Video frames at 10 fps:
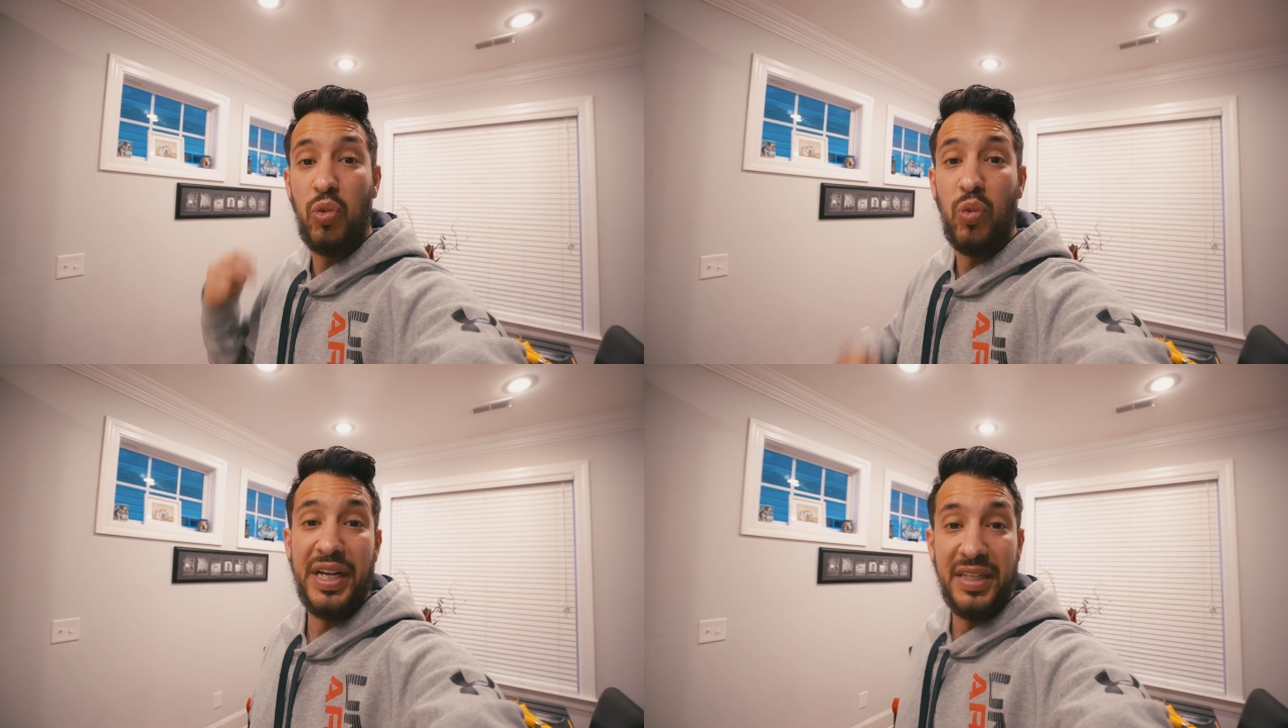
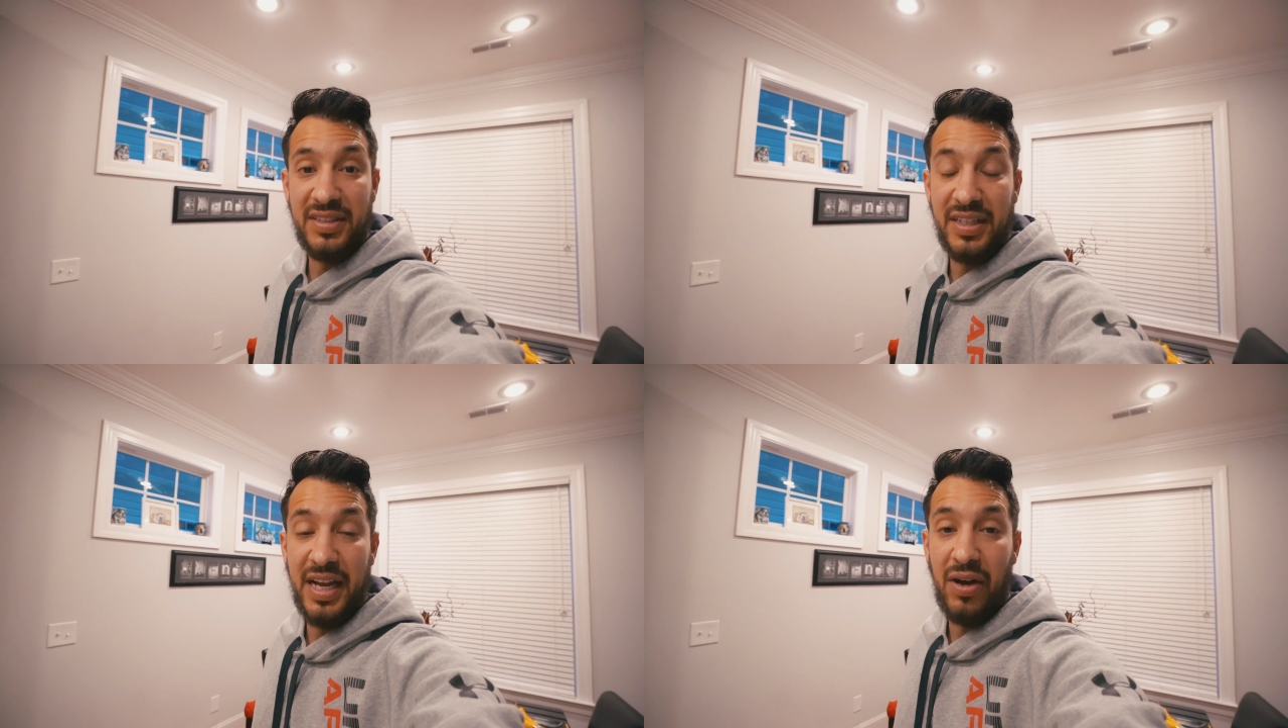
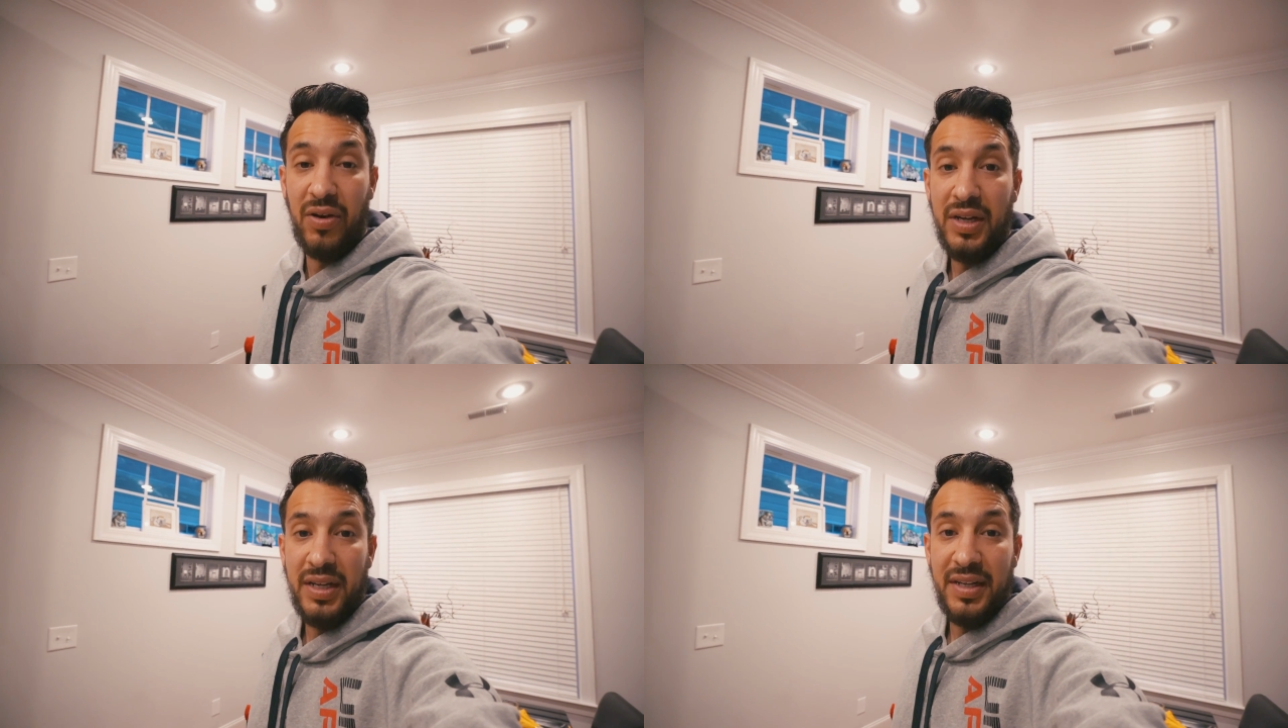weeks now.
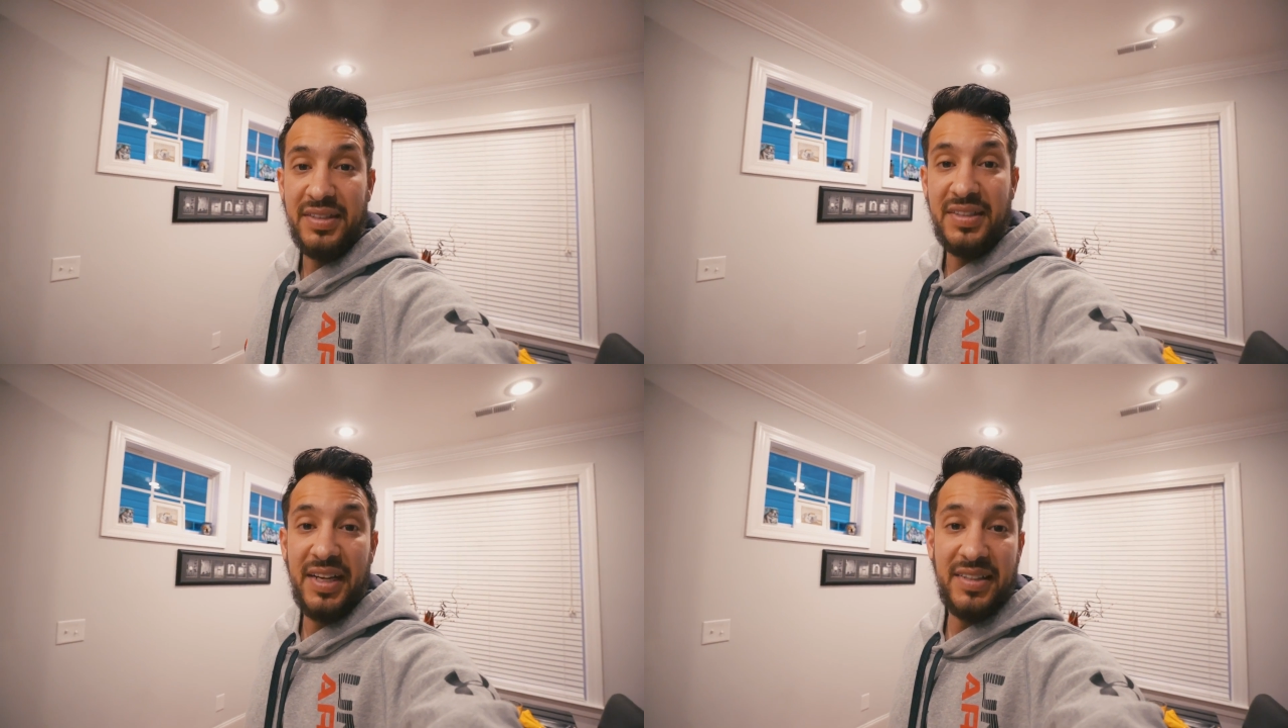
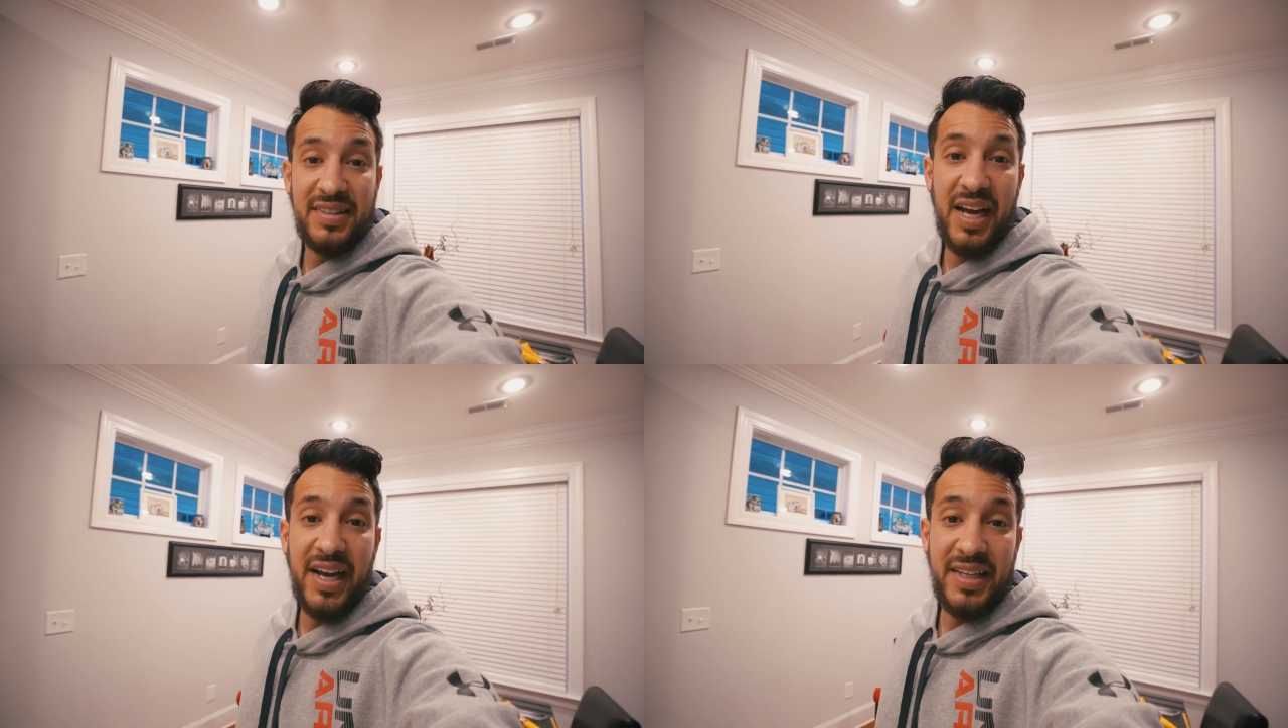Isn't that
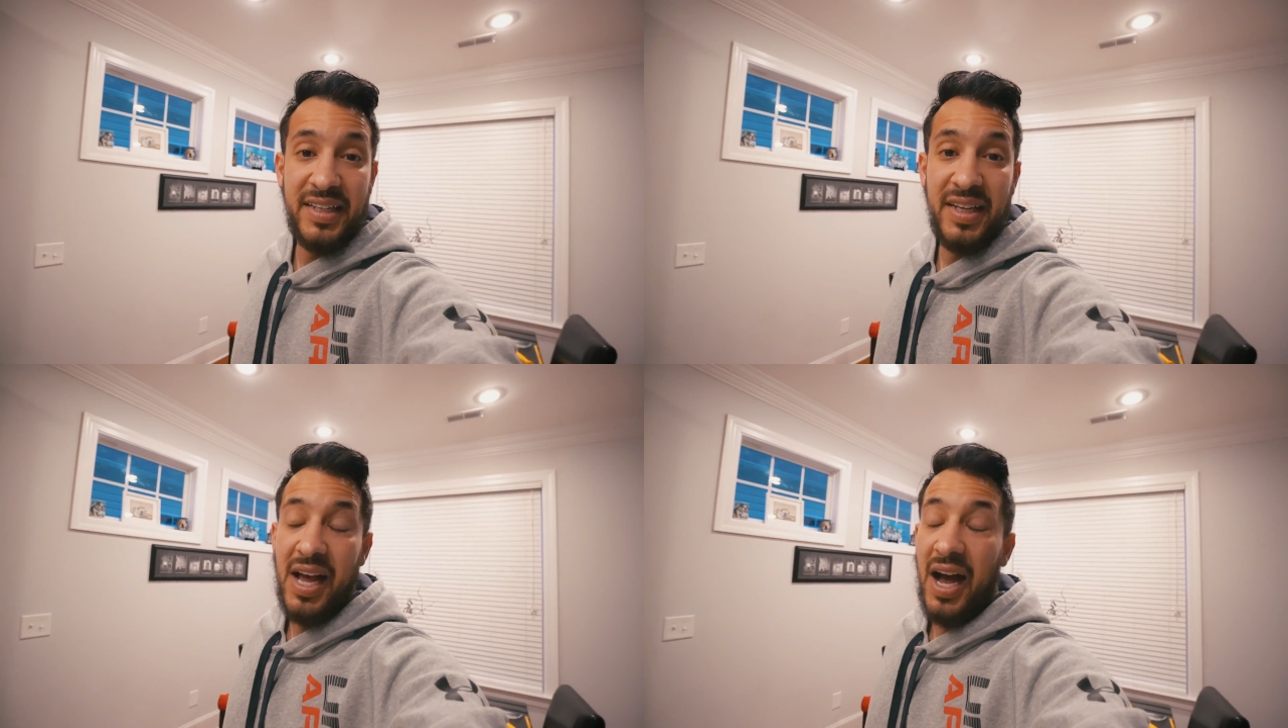exciting?